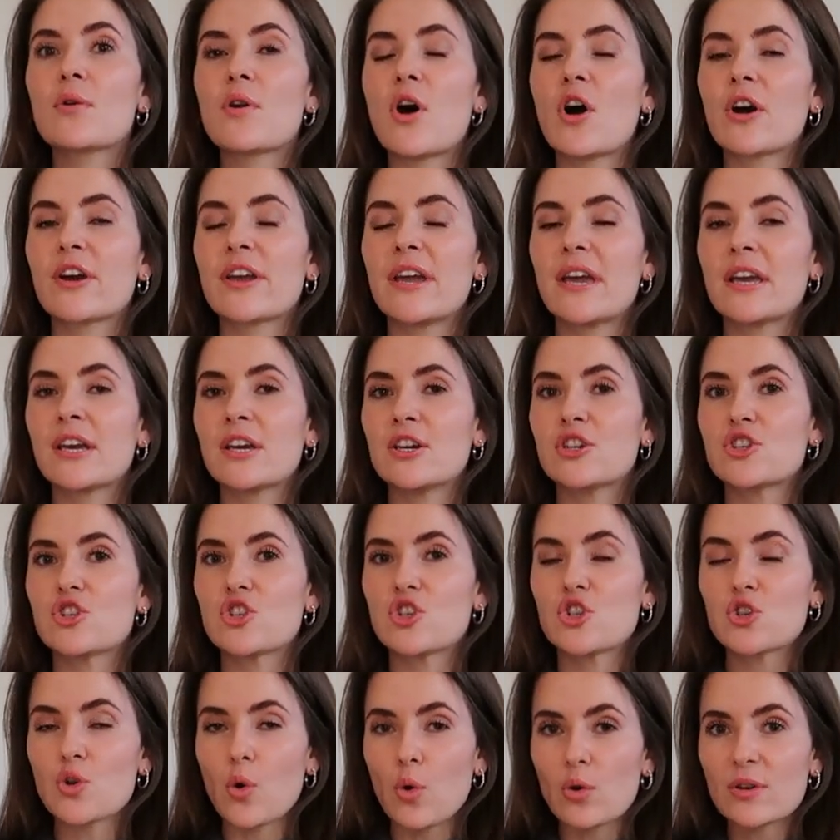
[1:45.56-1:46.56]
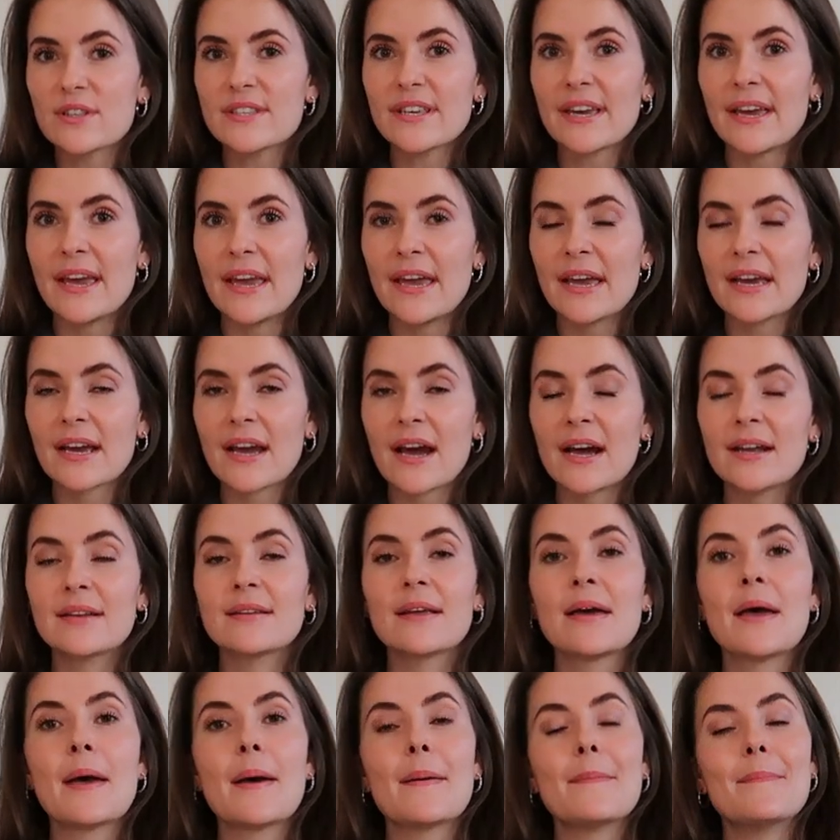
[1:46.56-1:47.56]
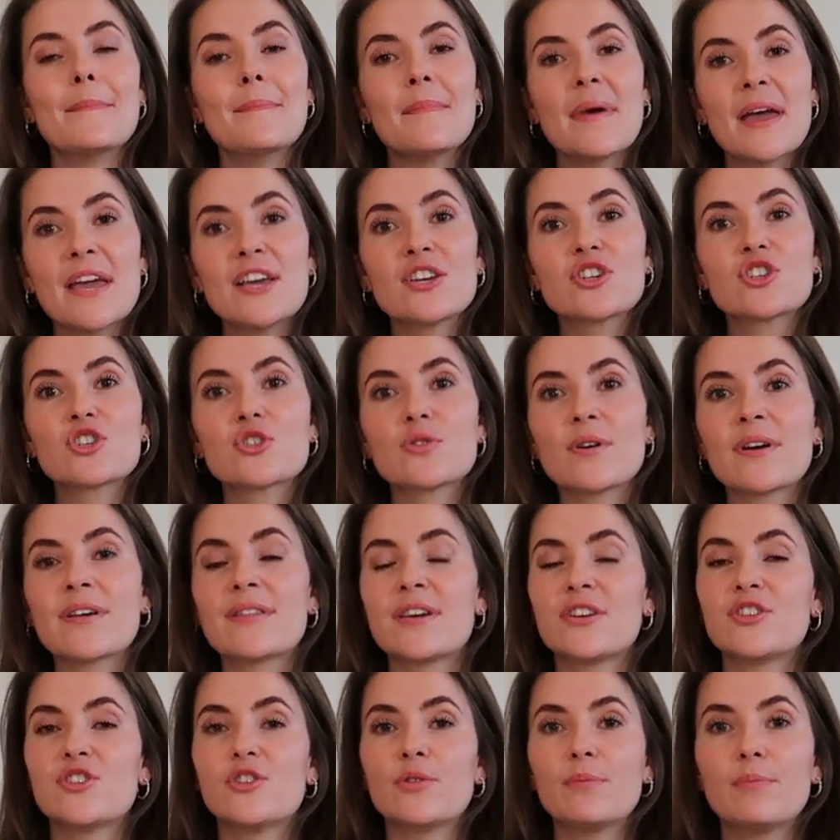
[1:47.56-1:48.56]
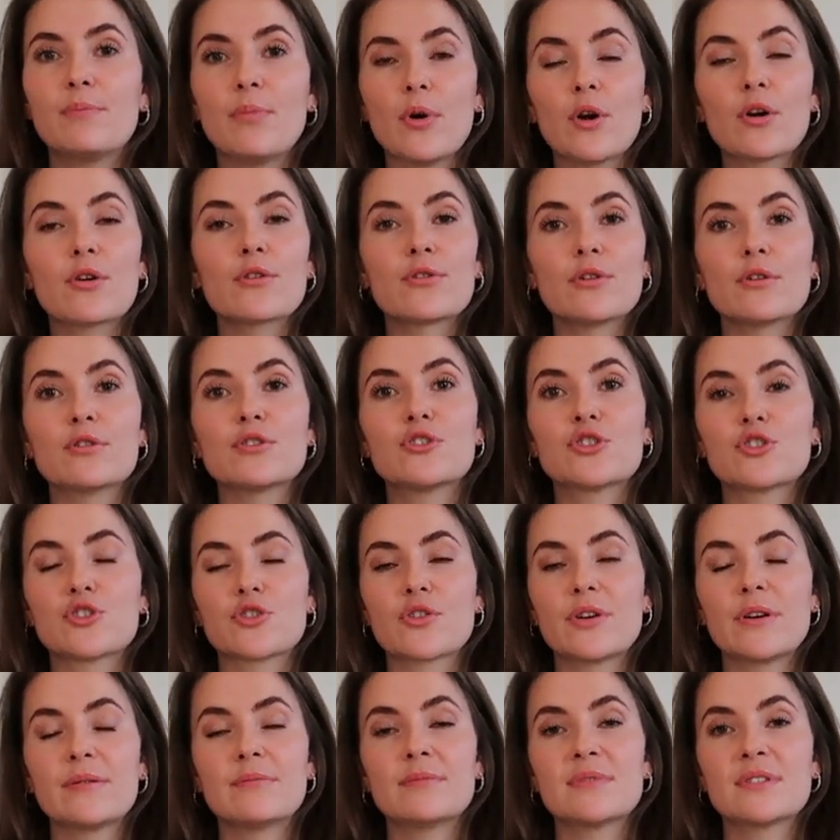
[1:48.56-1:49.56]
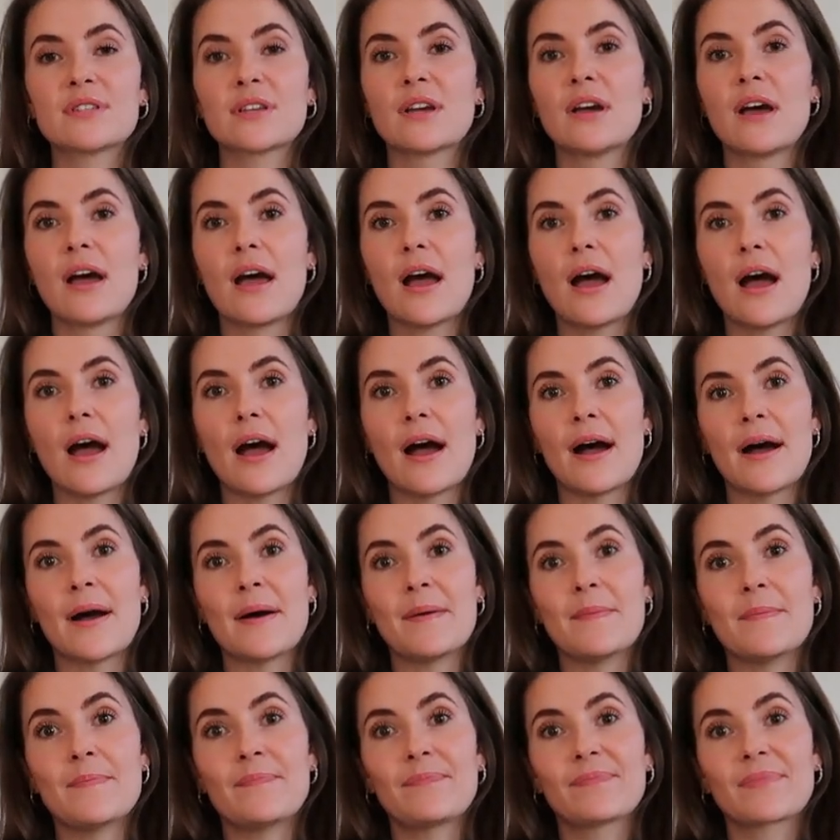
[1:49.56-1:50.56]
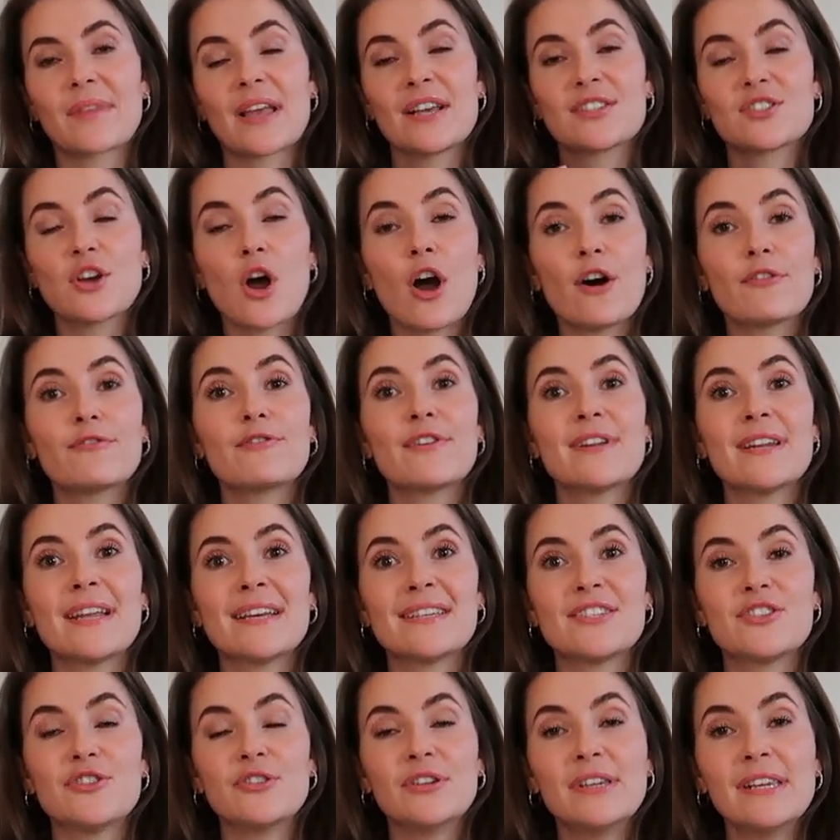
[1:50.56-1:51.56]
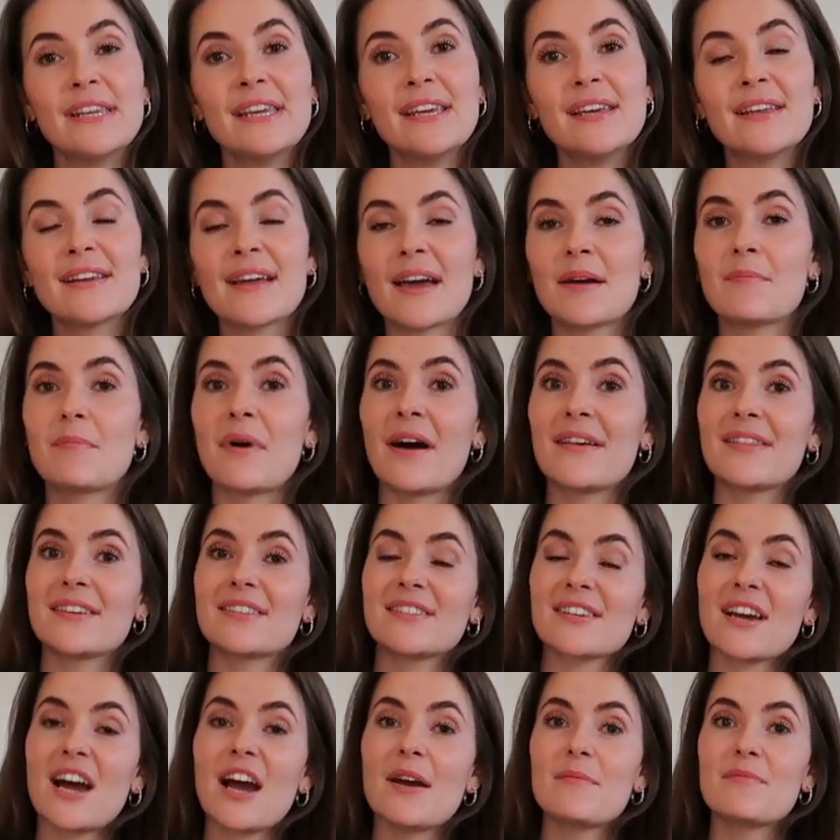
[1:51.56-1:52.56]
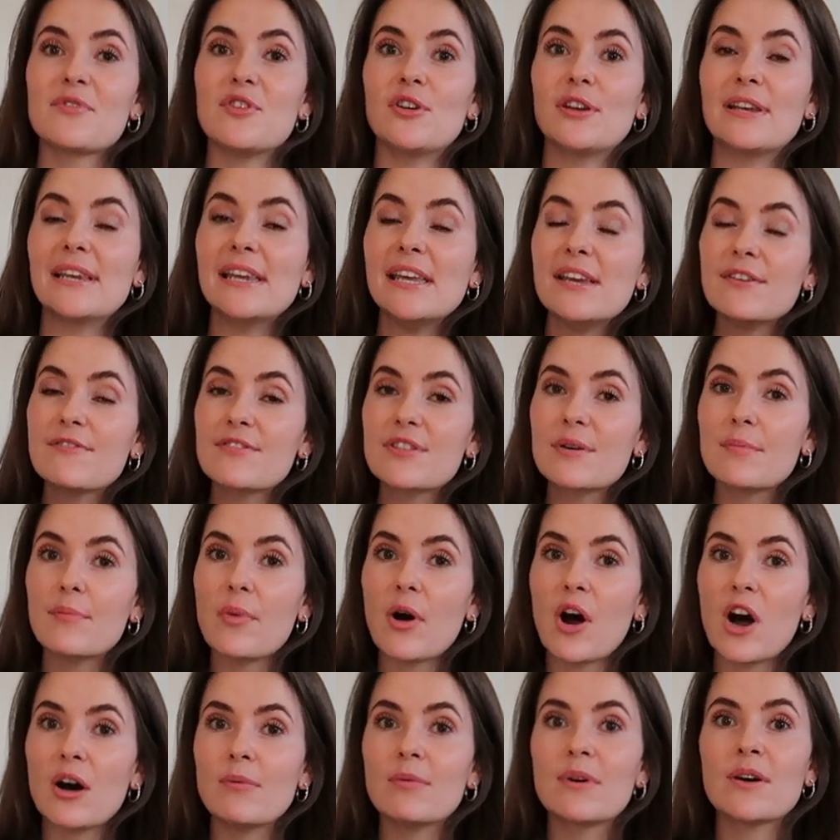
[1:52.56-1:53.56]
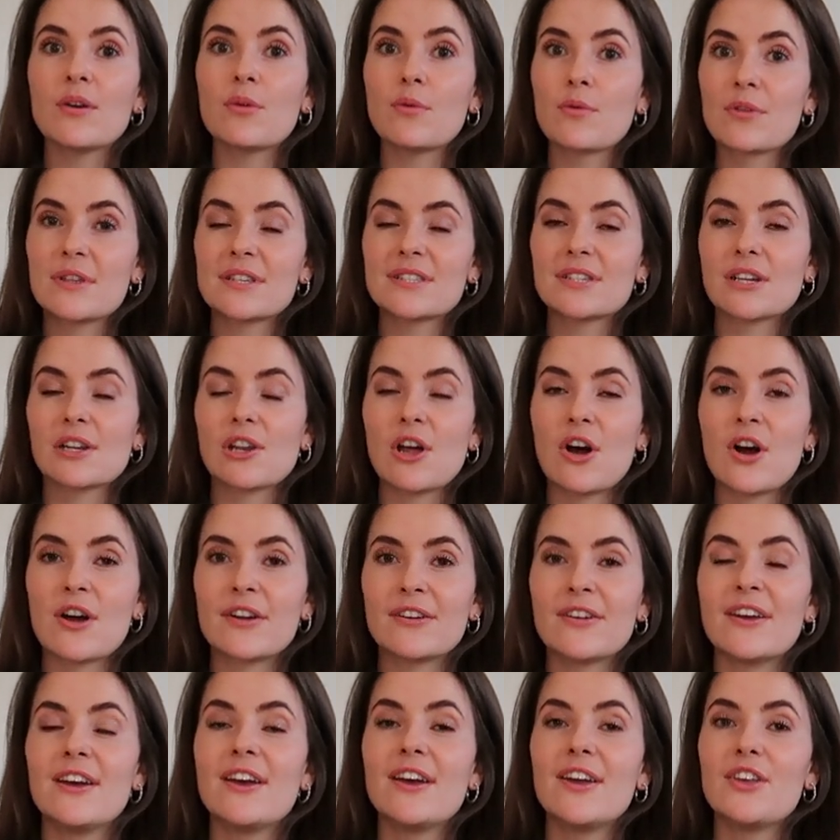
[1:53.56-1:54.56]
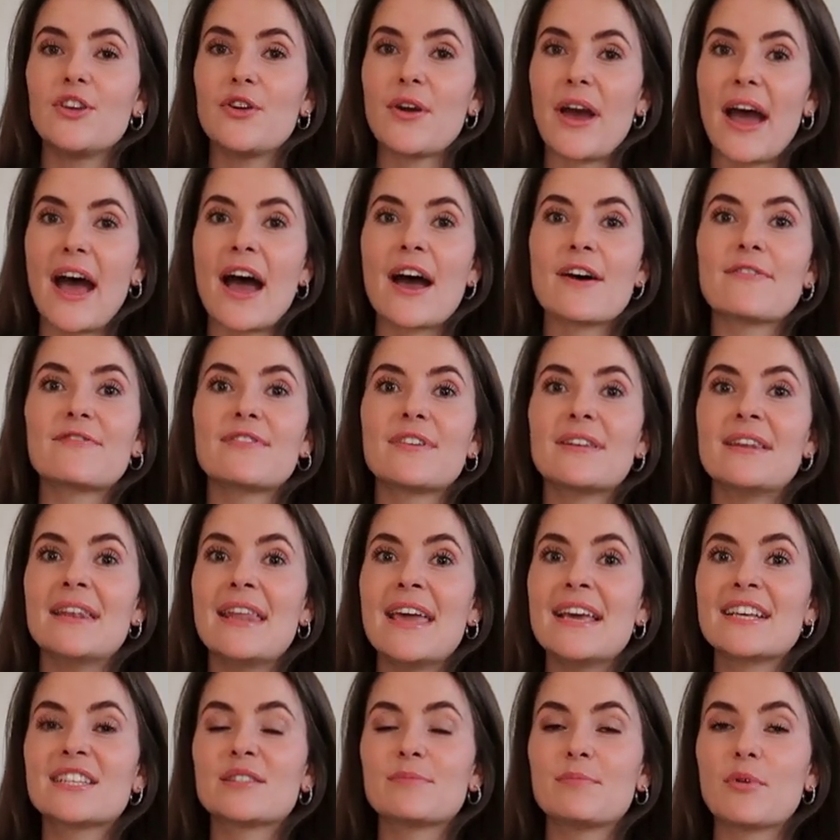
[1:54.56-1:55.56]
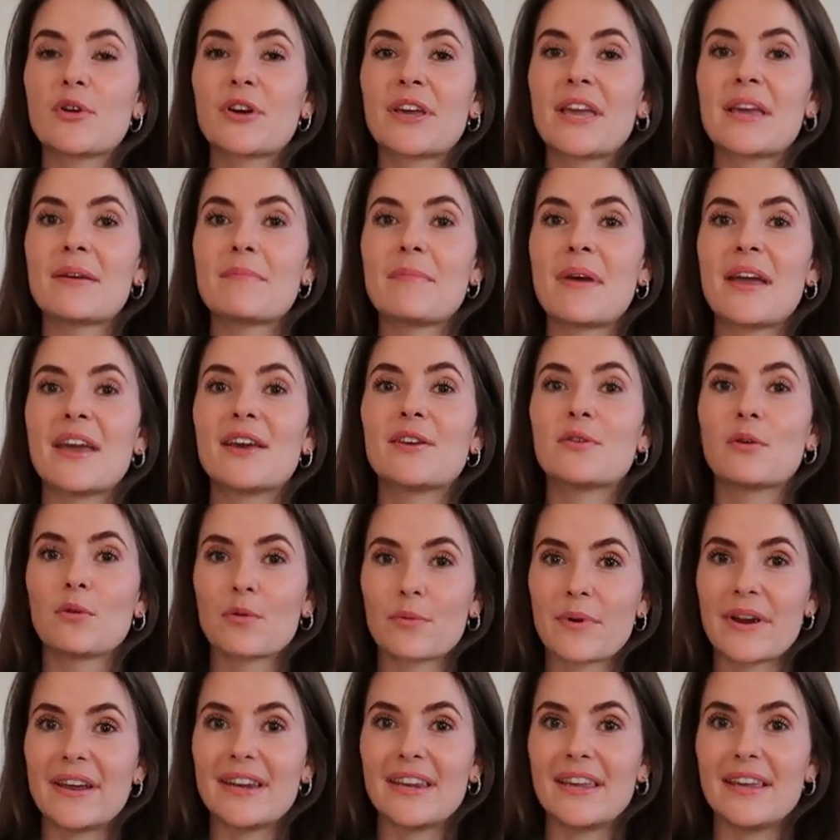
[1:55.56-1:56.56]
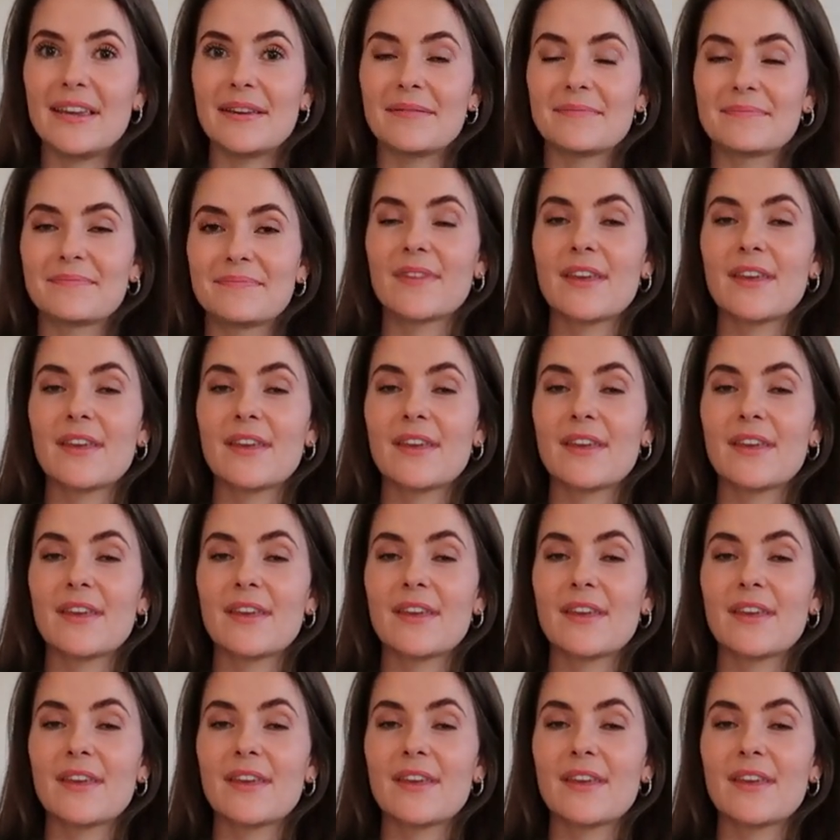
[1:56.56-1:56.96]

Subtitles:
rocking a shorter haircut, make sure that you book those trims as often as you need, and by the time you leave the barber or the salon, you have the next booking made already.